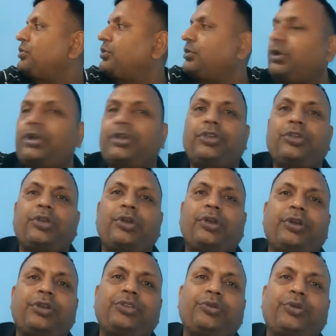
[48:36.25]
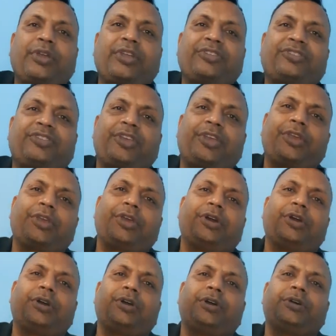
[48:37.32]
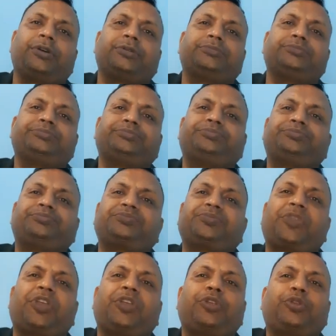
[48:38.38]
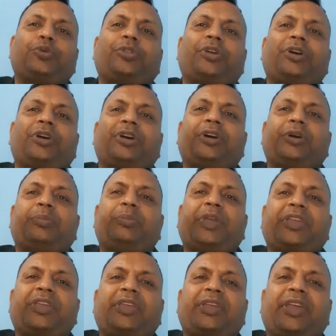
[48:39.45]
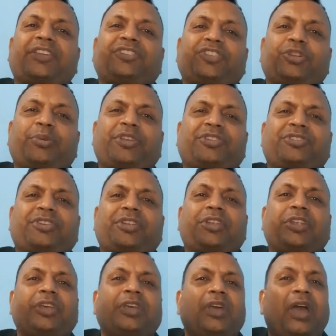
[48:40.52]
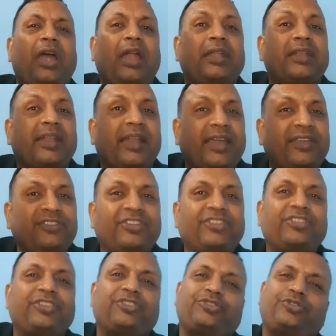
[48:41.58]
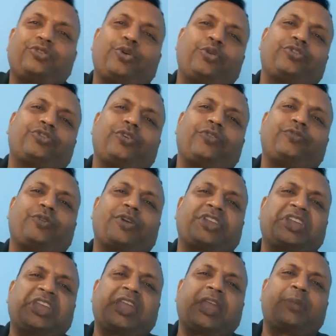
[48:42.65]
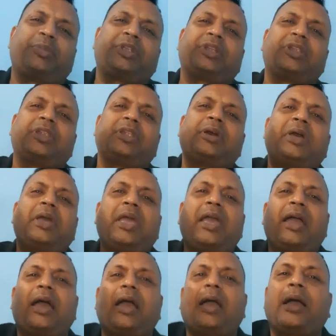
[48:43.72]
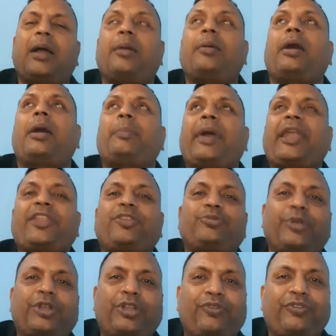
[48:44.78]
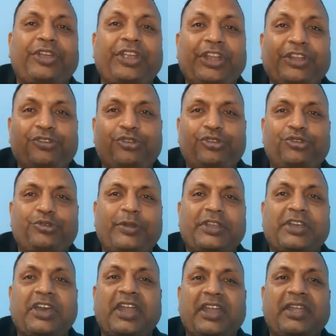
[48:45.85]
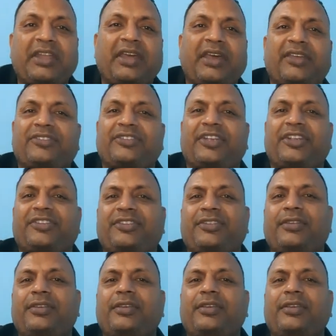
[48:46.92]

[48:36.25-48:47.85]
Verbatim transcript: uh, uh, you can say, uh, into the uh, making estimation and rising the source of working capital, uh, management of individual current assets,